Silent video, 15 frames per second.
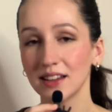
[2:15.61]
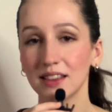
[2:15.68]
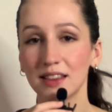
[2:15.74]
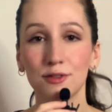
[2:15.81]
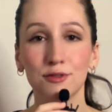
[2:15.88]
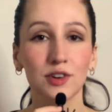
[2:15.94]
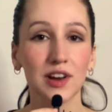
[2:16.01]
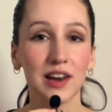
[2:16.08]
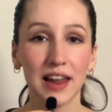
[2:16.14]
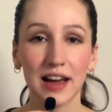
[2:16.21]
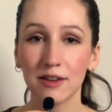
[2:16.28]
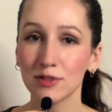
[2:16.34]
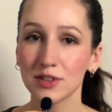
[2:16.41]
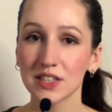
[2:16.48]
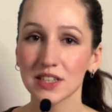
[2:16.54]
different
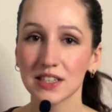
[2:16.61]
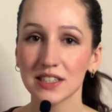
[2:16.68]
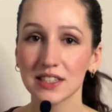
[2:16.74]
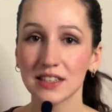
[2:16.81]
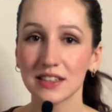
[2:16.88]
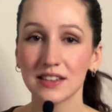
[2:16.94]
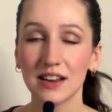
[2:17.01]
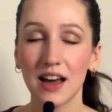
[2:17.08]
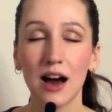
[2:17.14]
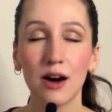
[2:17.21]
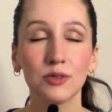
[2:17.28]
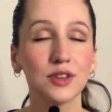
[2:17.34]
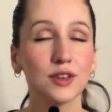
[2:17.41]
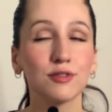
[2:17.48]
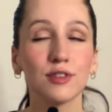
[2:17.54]
languages and how
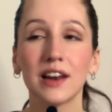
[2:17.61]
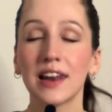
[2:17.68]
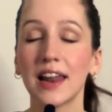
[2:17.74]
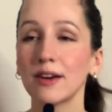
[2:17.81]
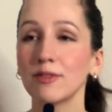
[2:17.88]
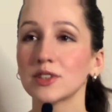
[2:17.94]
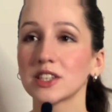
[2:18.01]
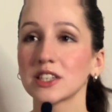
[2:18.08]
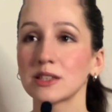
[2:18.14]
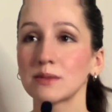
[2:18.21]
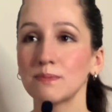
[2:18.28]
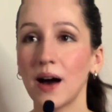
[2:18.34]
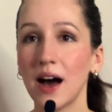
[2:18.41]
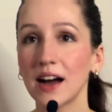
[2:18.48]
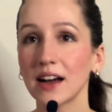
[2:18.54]
different languages
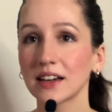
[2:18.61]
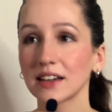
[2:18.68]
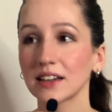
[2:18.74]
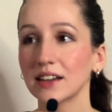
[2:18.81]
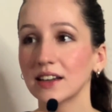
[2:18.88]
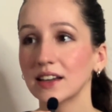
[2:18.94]
pack